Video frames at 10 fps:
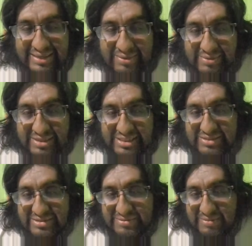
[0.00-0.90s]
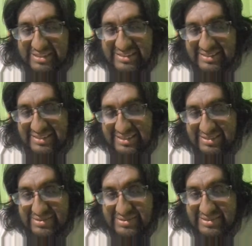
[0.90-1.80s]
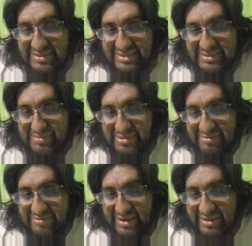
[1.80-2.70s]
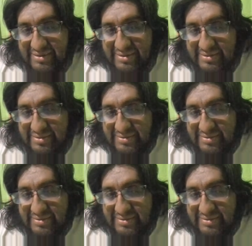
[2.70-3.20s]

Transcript: unless you explicitly use this modifier.